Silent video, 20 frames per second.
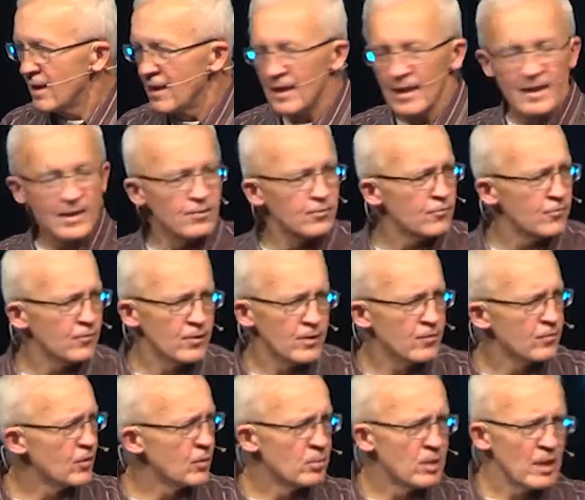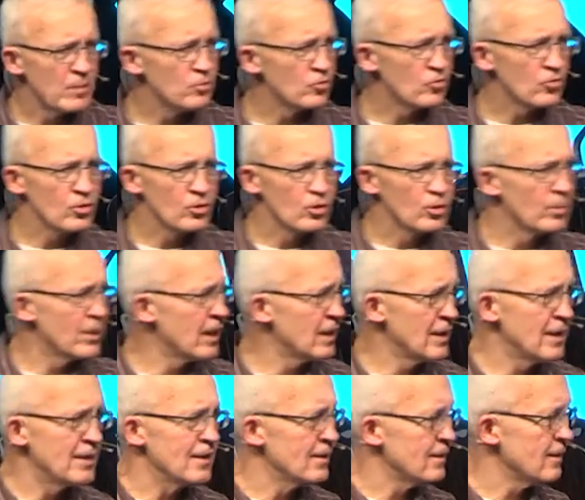If the Bible's clear about
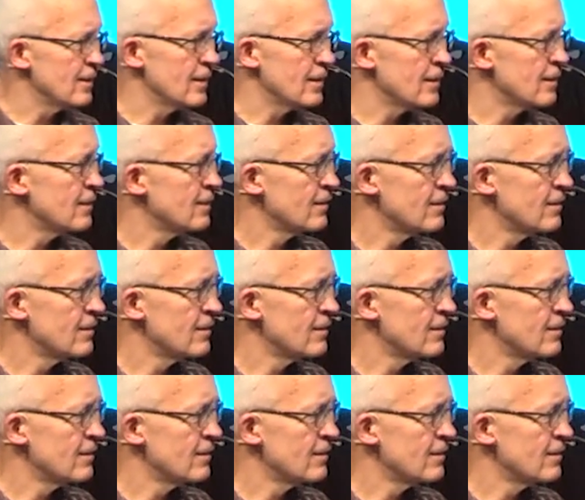anything,